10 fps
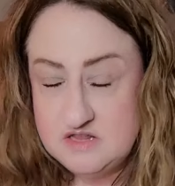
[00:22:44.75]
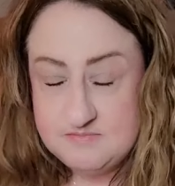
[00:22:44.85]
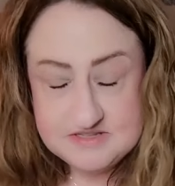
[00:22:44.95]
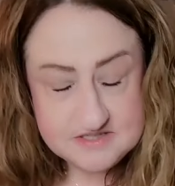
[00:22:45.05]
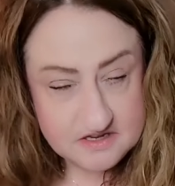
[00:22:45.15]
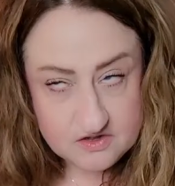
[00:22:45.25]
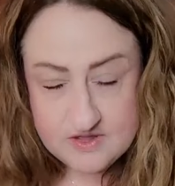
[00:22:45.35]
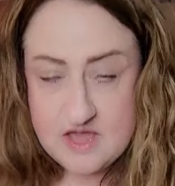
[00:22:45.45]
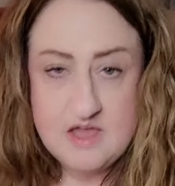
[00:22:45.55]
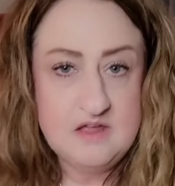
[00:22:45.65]
They've been saying,
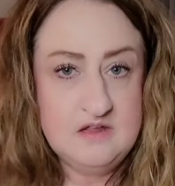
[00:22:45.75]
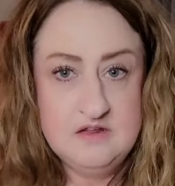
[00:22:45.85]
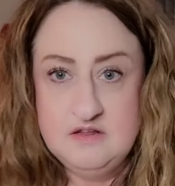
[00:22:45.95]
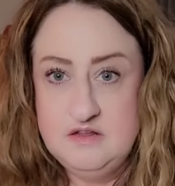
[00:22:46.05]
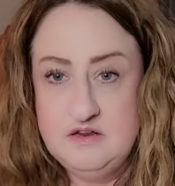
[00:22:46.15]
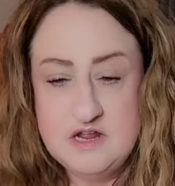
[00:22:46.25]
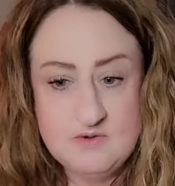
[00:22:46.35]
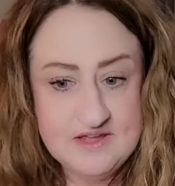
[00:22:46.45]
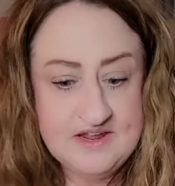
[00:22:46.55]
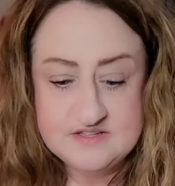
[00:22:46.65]
okay, you
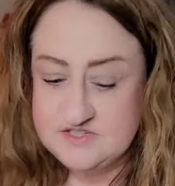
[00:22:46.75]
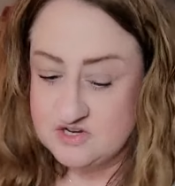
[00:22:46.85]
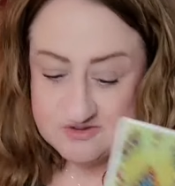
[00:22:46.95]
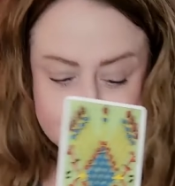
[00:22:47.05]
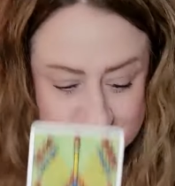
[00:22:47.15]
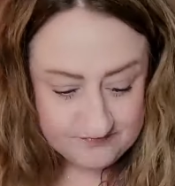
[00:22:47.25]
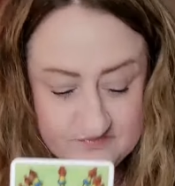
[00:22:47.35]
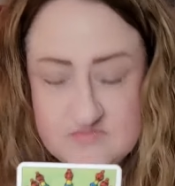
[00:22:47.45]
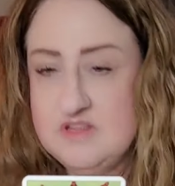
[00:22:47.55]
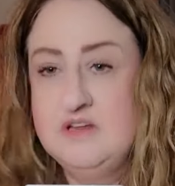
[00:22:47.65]
know what, Cancer?
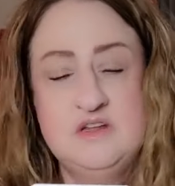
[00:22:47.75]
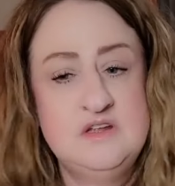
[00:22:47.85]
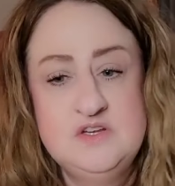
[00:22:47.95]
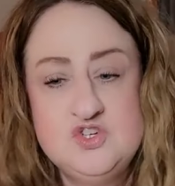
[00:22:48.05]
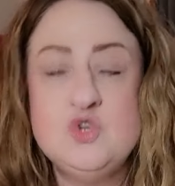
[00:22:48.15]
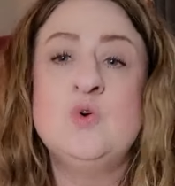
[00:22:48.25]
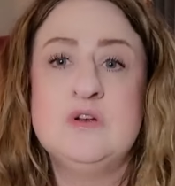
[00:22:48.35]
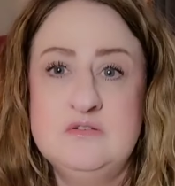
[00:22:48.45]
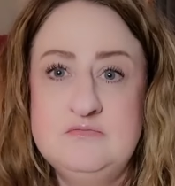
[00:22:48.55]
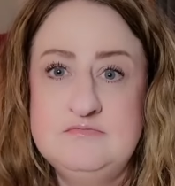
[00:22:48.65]

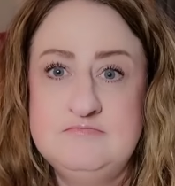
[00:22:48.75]
Sure.